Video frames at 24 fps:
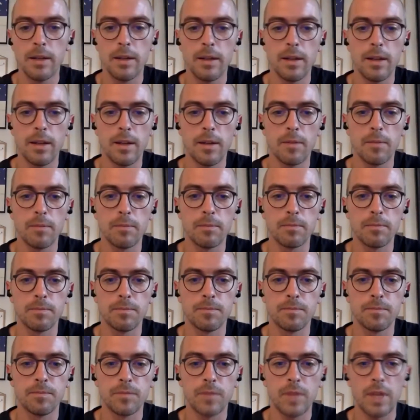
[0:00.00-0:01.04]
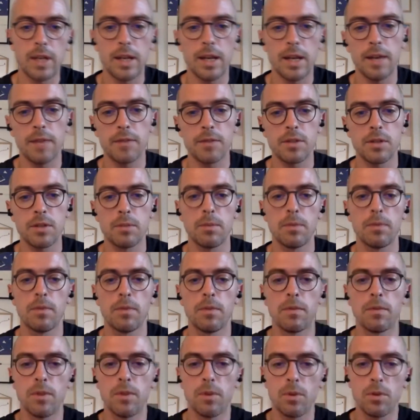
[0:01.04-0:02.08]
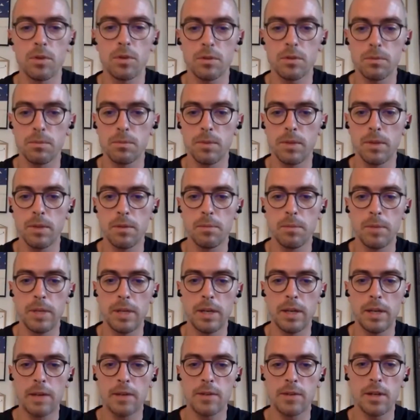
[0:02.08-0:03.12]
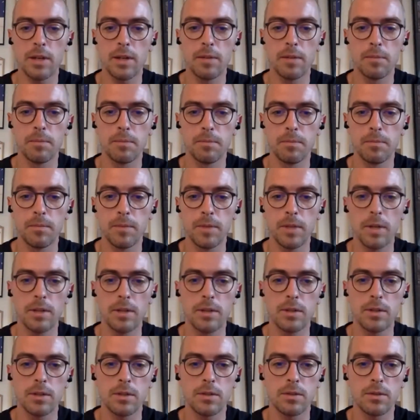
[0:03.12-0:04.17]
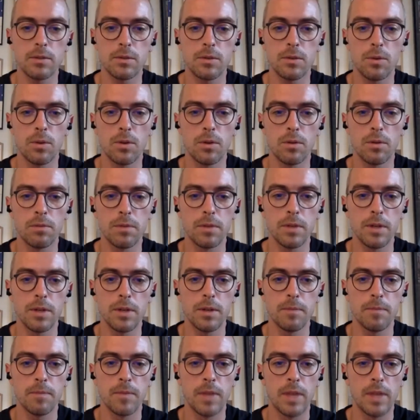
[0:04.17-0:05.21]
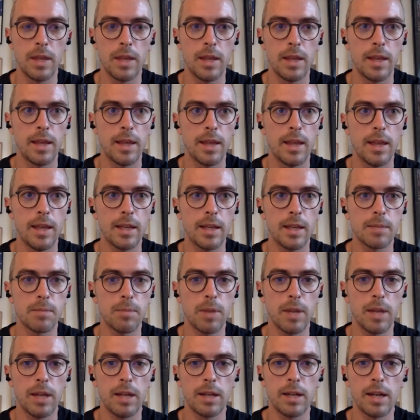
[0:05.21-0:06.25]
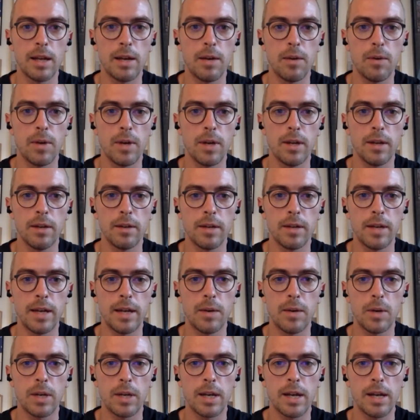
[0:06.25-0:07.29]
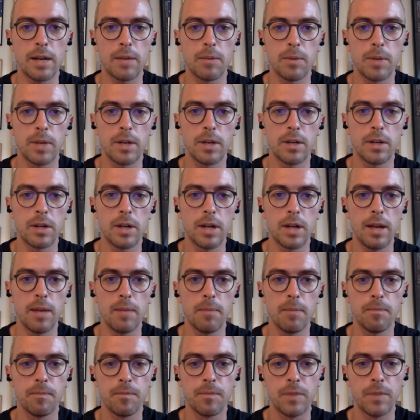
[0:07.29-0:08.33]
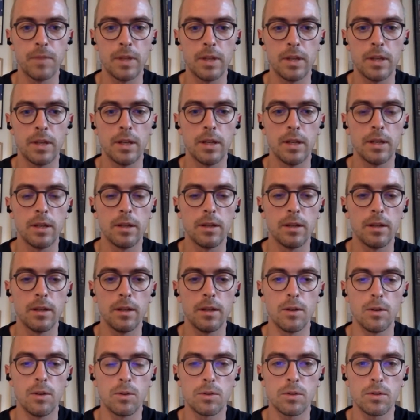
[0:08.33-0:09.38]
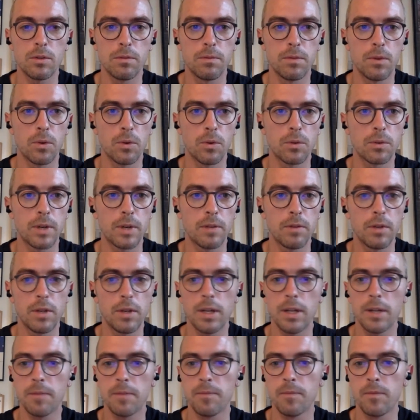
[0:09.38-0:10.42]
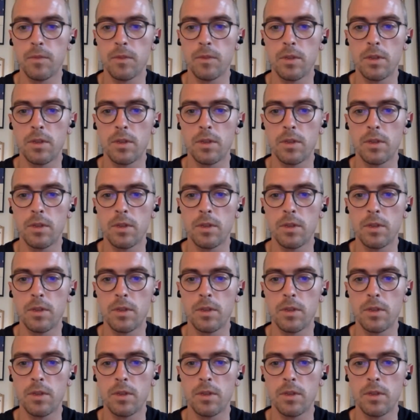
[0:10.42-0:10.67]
And I have some of the photos with me actually, just to sort of explain how I got where I am, also photographically.